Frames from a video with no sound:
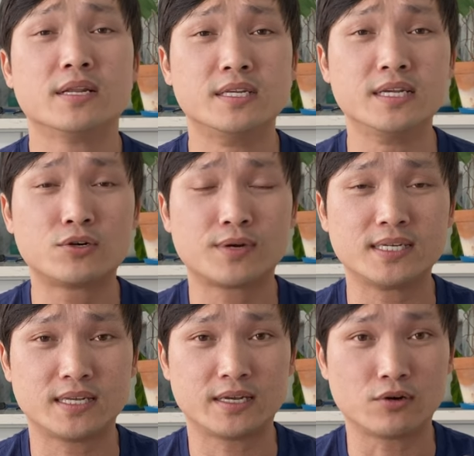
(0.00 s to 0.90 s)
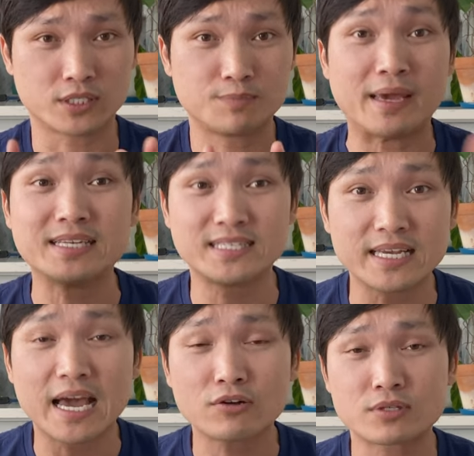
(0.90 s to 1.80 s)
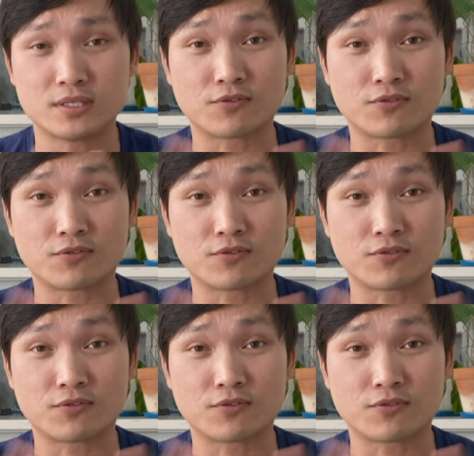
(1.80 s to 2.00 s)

decreasing or spacing out the